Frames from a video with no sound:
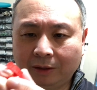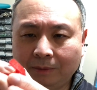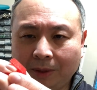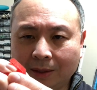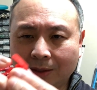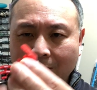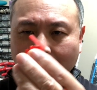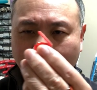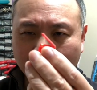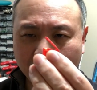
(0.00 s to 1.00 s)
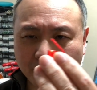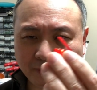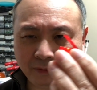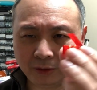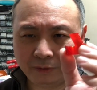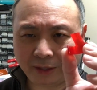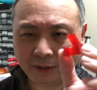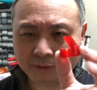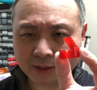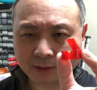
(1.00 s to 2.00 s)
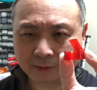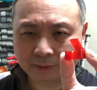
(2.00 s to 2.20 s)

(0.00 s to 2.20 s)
piece for the flutter valves,